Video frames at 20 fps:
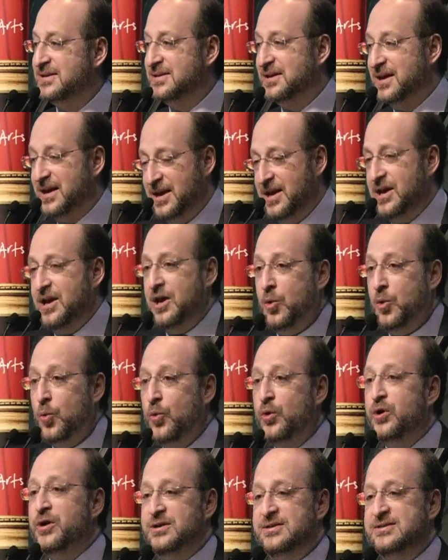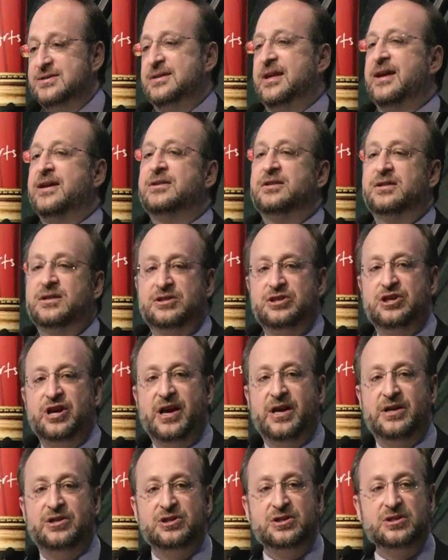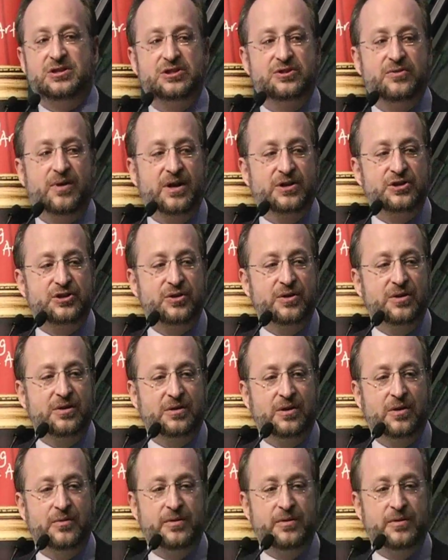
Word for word: And words led to the change in the structure